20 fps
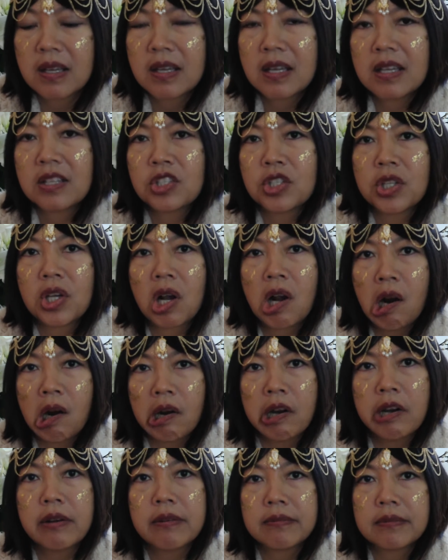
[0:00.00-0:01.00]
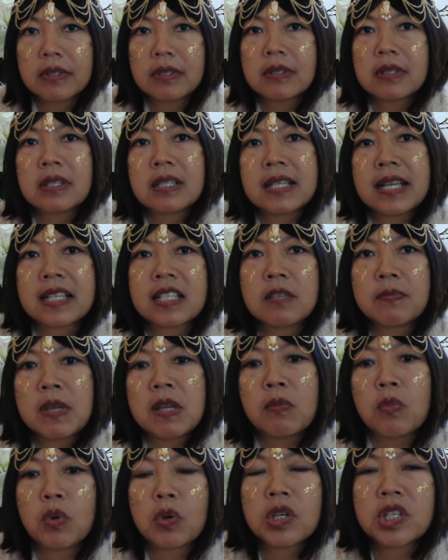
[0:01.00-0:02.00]
into the heart, connected me
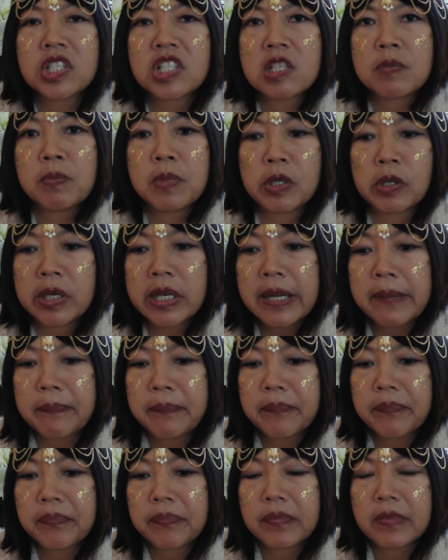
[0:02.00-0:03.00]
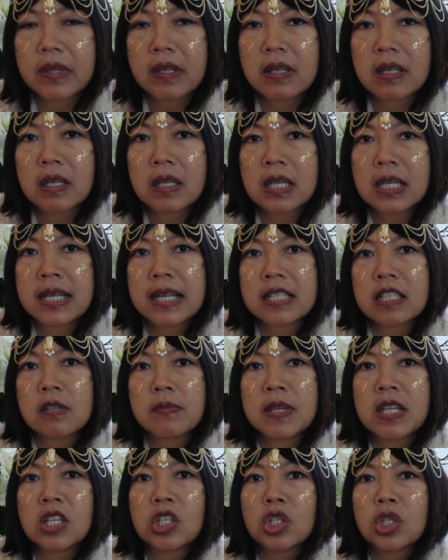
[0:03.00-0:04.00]
more into spirit, connected
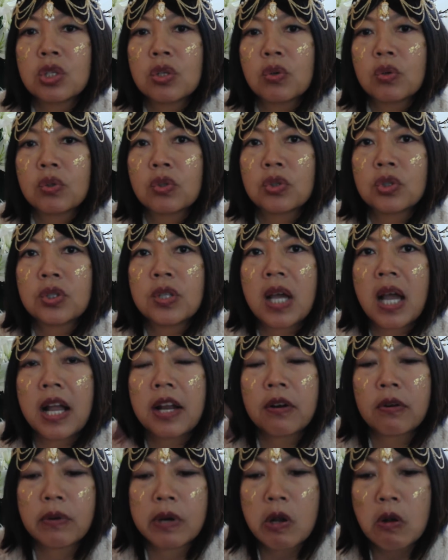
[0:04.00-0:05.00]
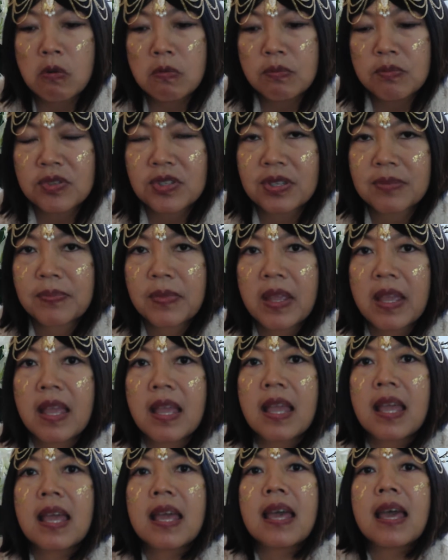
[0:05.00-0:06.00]
me to the higher realms.
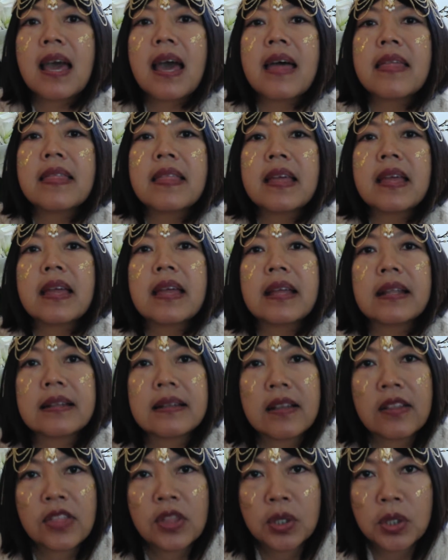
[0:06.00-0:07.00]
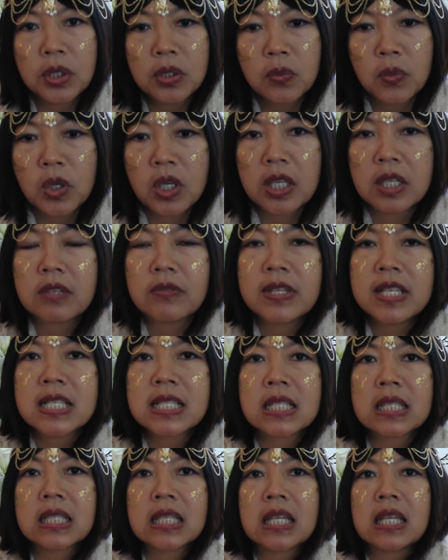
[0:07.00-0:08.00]
And then the third one
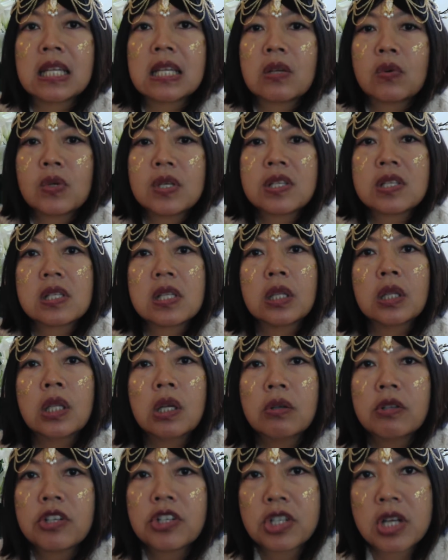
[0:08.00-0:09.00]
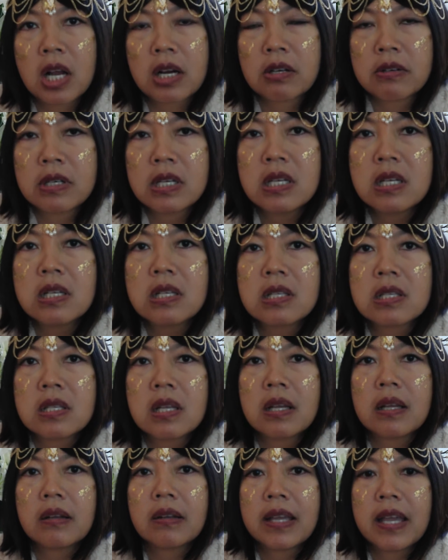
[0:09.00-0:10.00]
recently was the lower chakras,
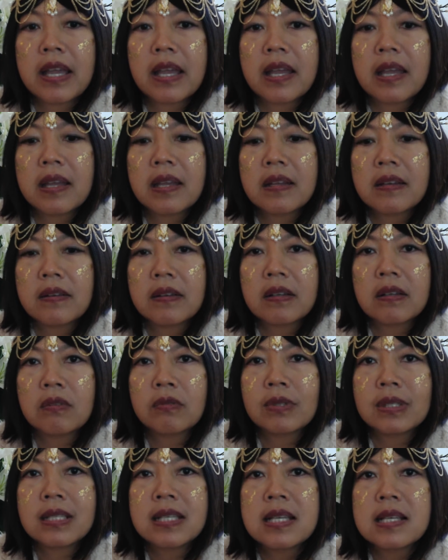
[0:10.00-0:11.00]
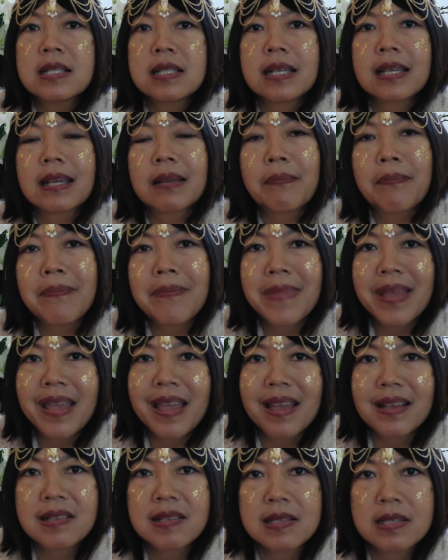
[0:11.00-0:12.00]
okay, releasing
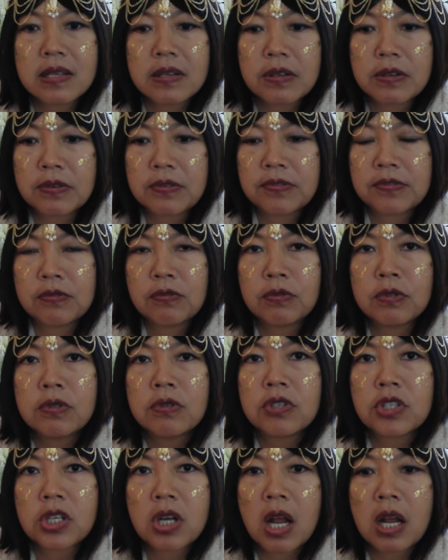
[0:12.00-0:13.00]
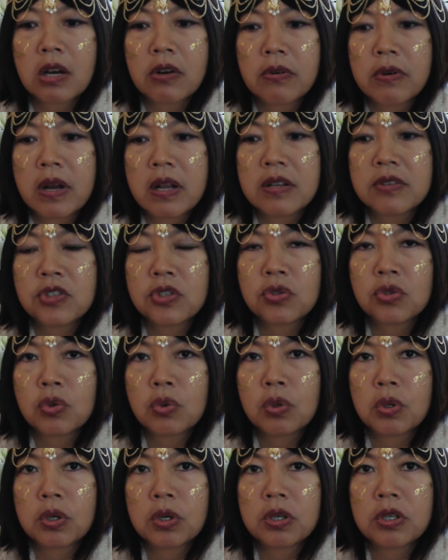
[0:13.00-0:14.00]
massive root chakra,
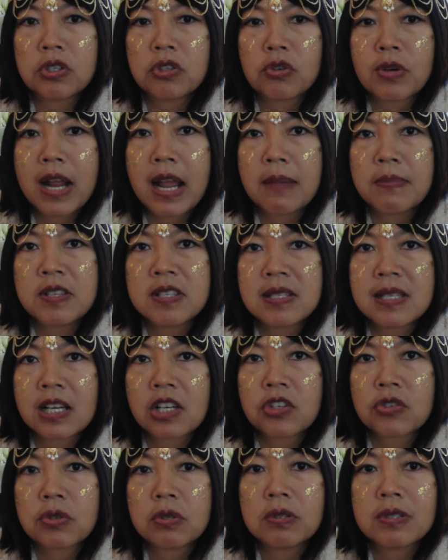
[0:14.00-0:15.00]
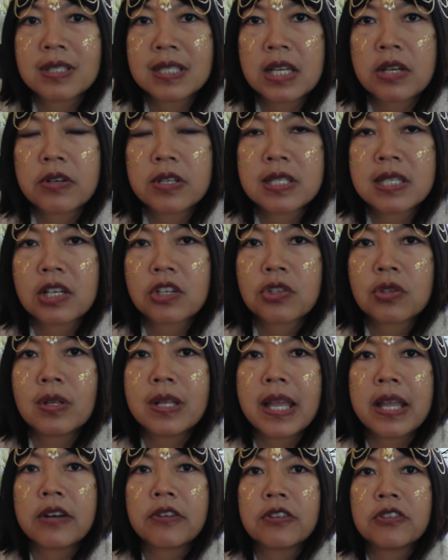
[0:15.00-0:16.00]
stored, trapped sacred sexual
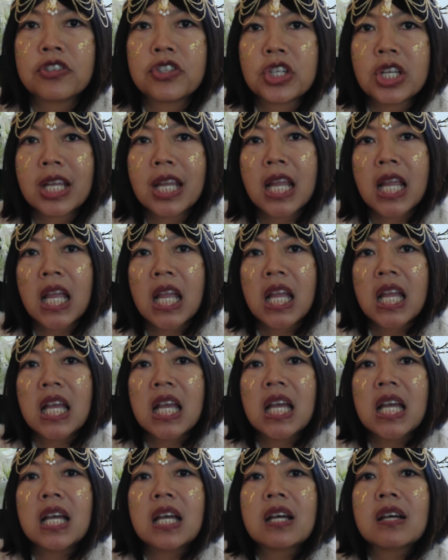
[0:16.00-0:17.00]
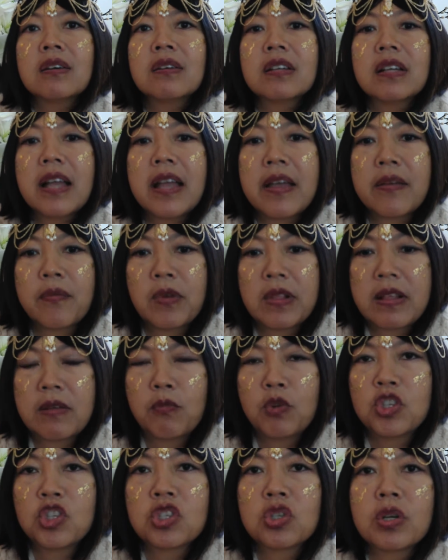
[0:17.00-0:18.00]
energy,
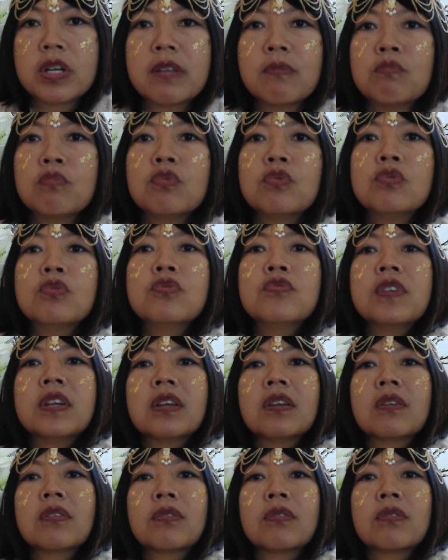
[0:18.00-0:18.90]
which started moving